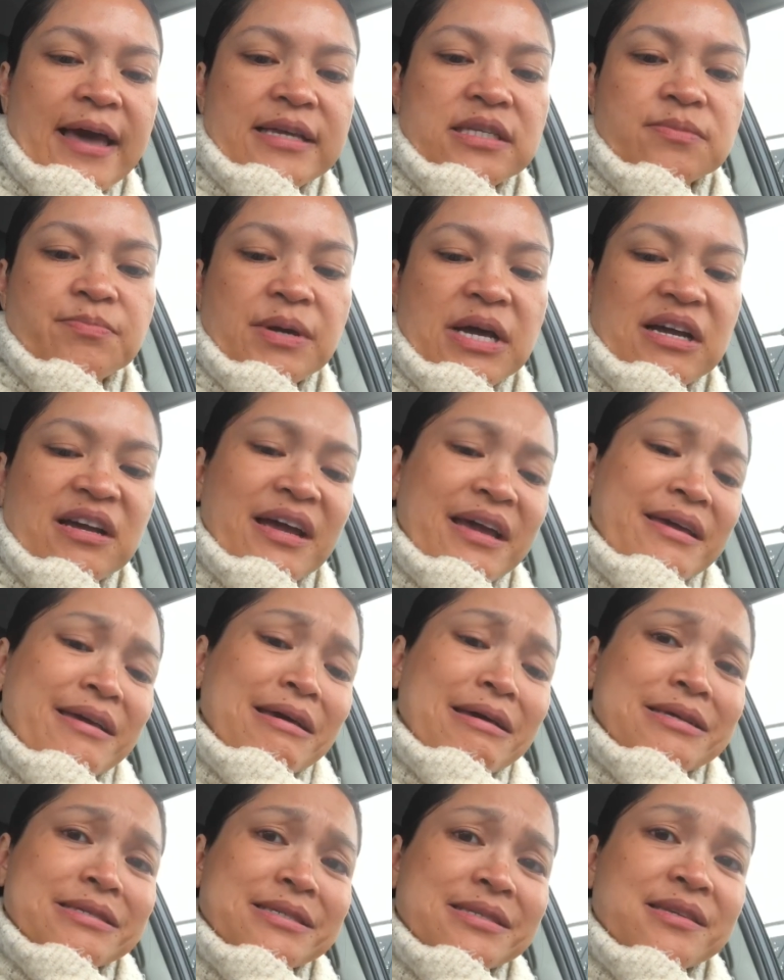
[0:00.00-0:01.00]
hatchback, I
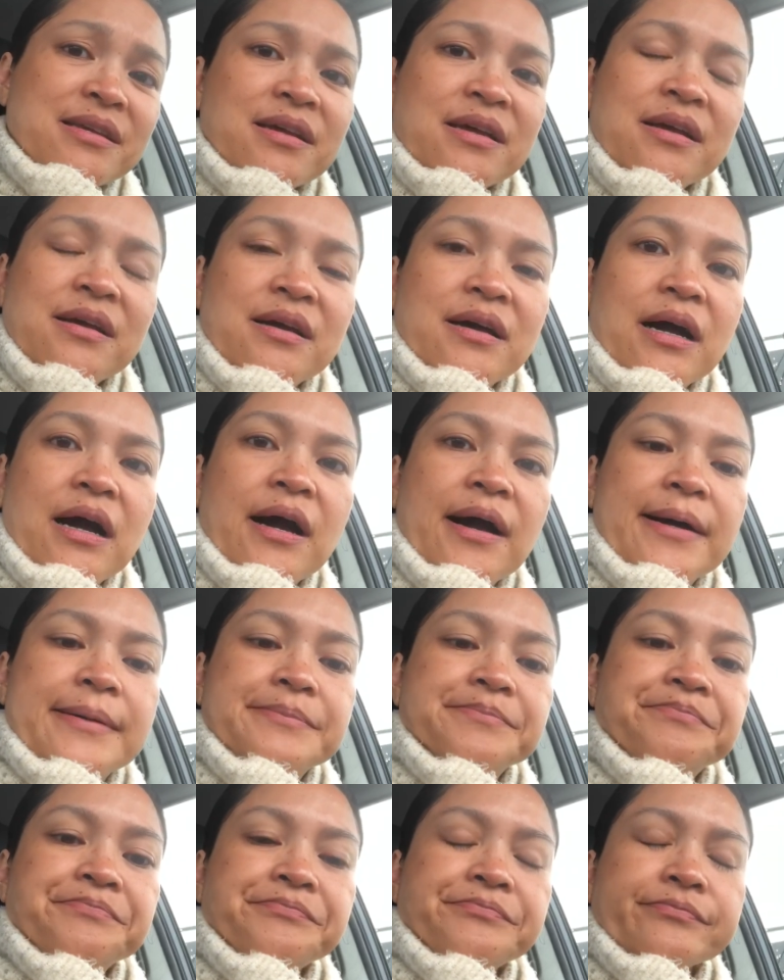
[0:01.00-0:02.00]
guess.
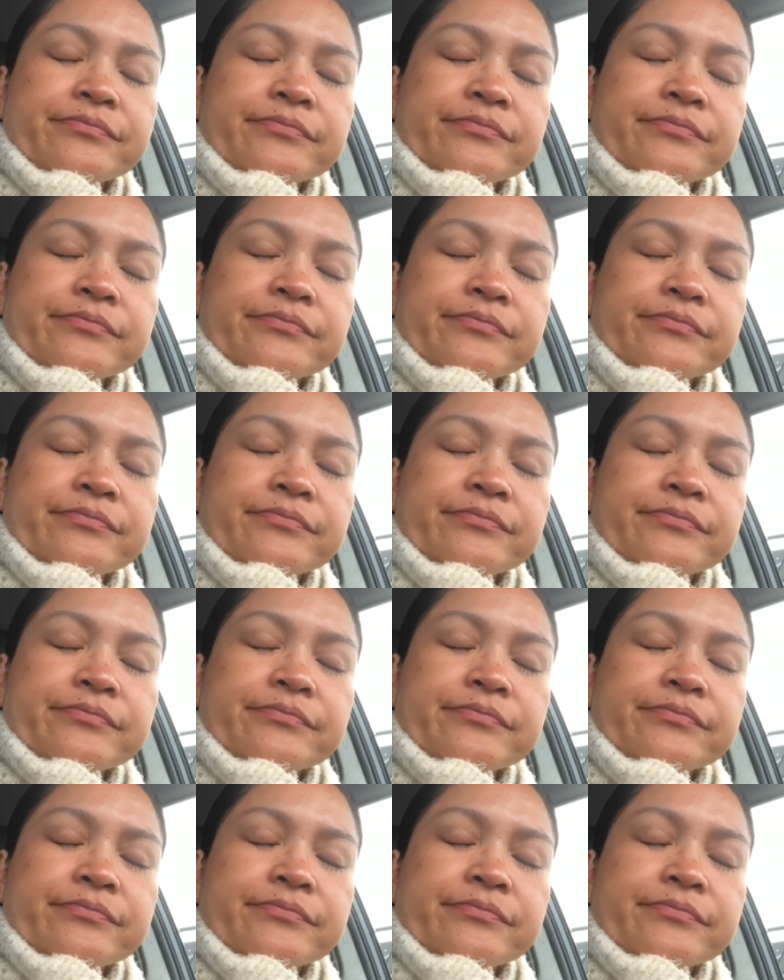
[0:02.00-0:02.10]
As